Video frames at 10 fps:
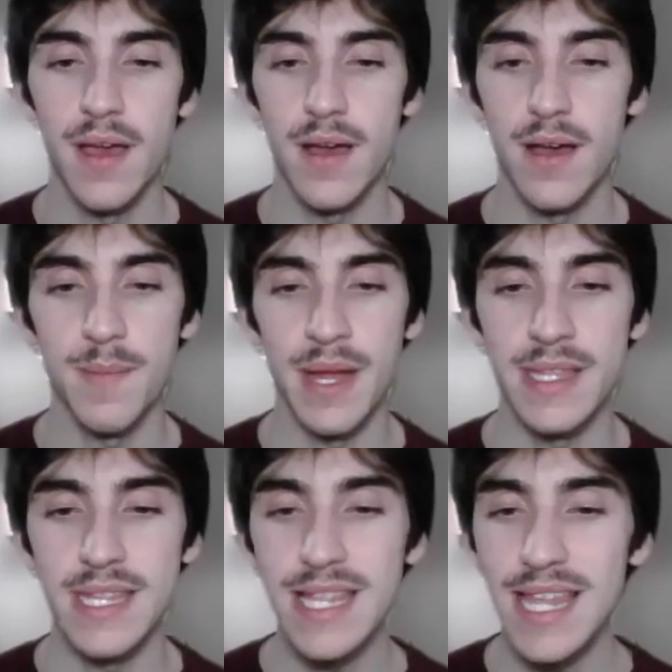And
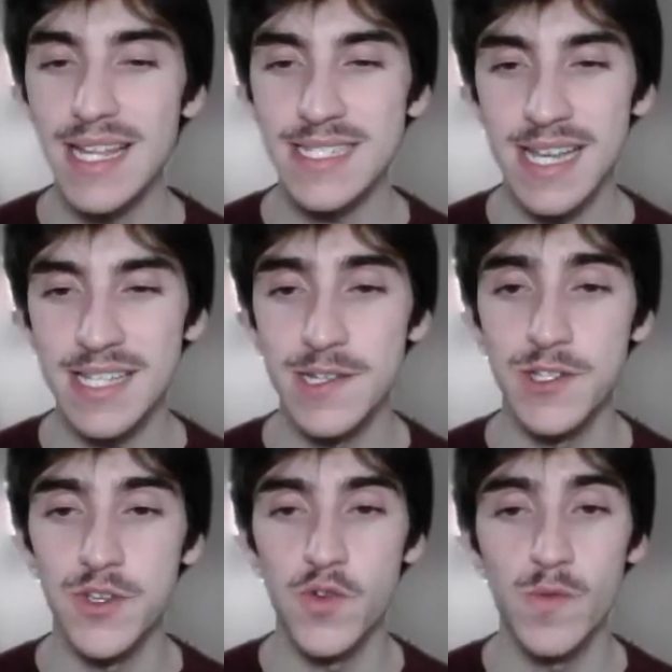then they let us get to
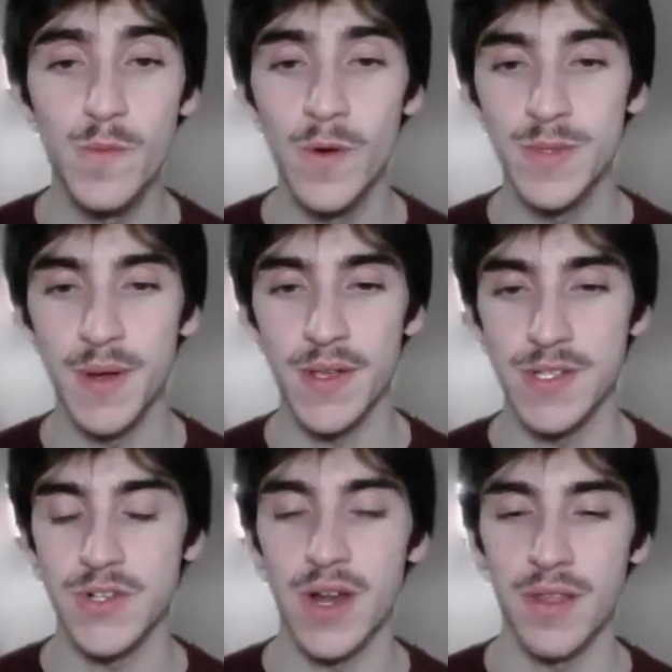2 moves because
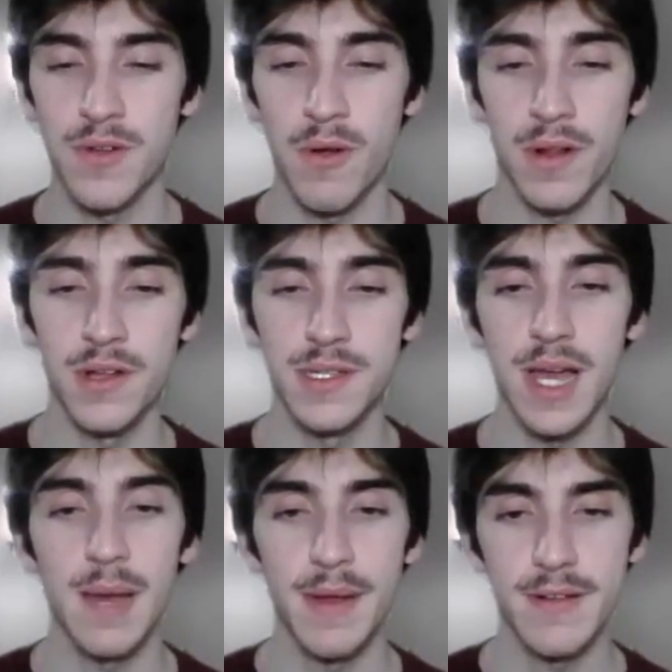they're trying to throw on good
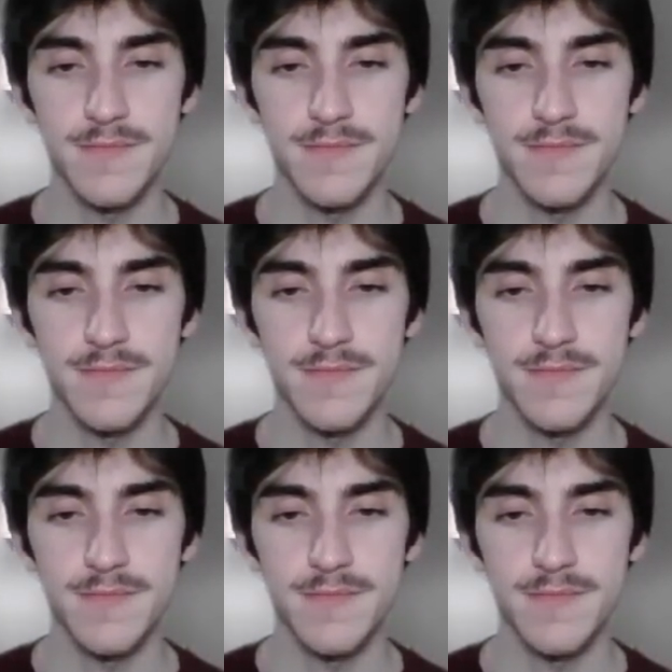timing.